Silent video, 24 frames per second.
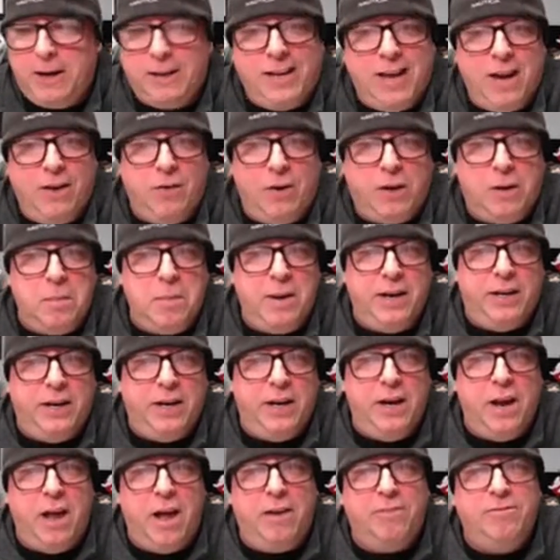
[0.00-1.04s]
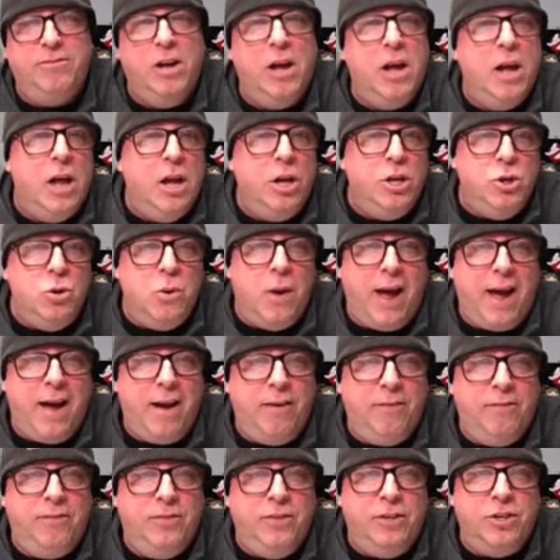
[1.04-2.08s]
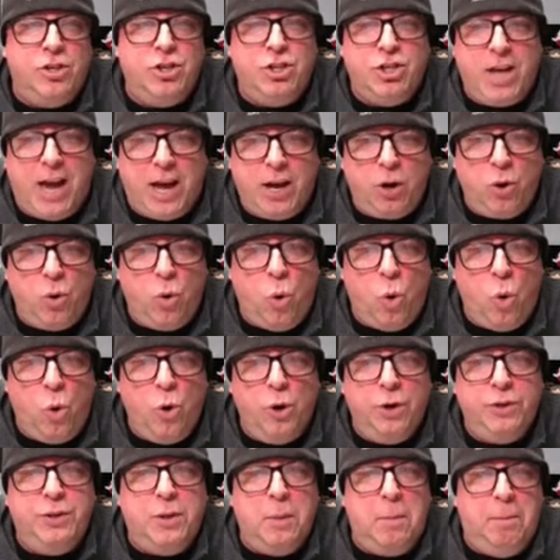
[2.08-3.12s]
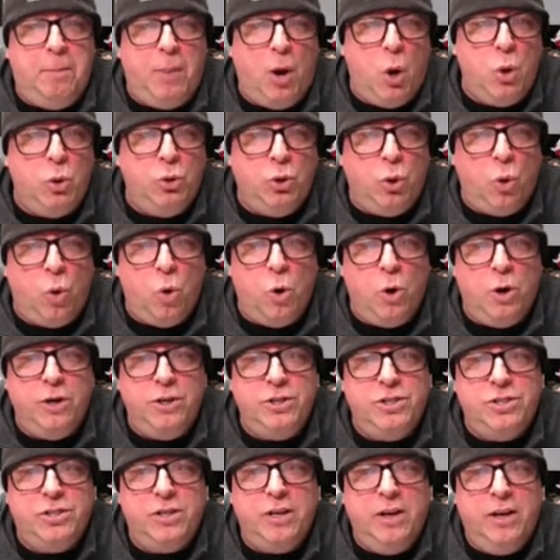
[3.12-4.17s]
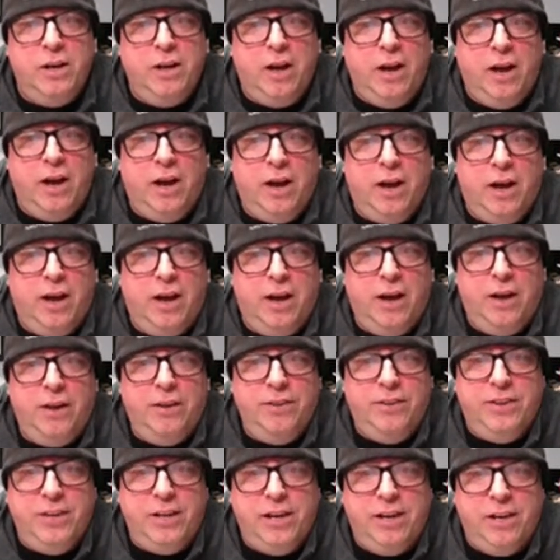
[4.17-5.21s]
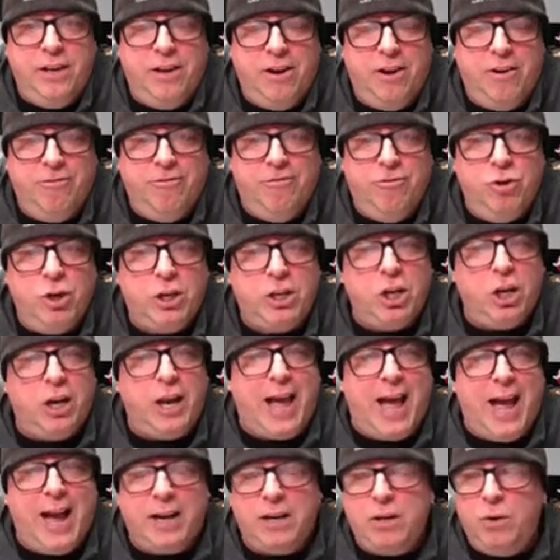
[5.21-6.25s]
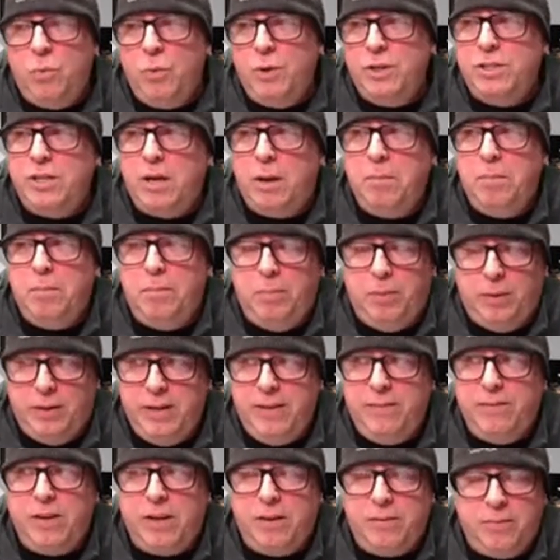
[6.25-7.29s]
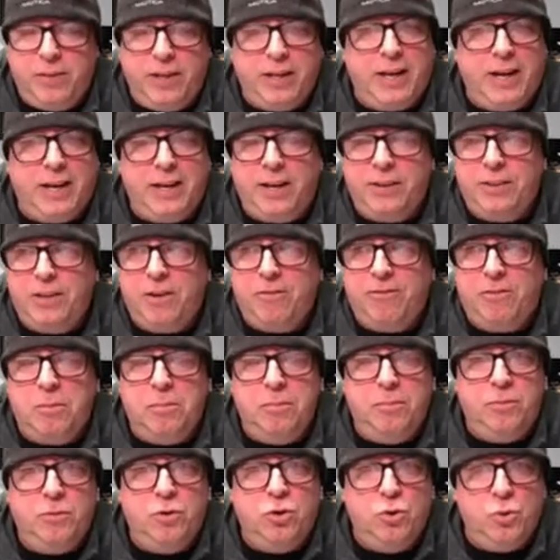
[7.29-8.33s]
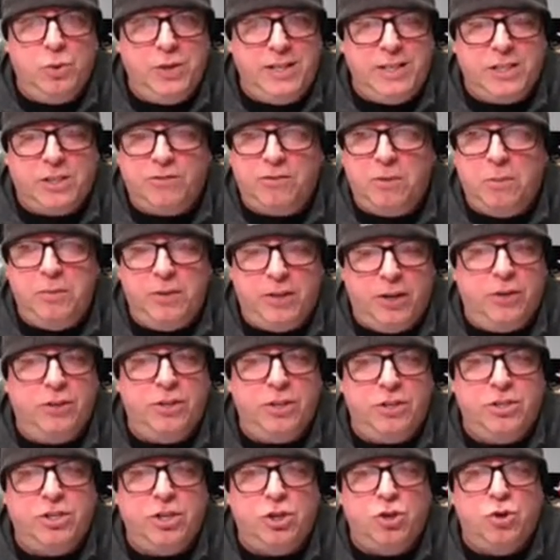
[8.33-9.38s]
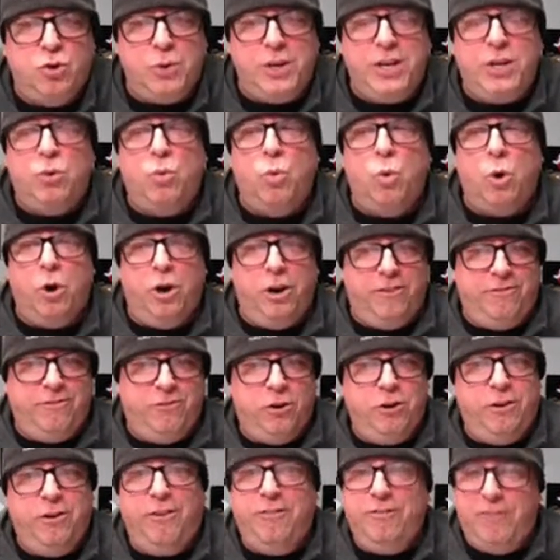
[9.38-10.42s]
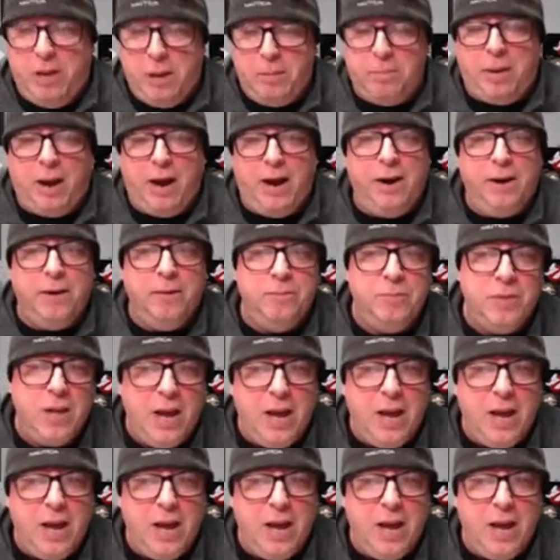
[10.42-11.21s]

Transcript: Can't recommend it enough. You have the Shadow Horde, the Bone Lords, the Vrikolak, which I think I got that from Greece. From there, it's a Greek word for vampire.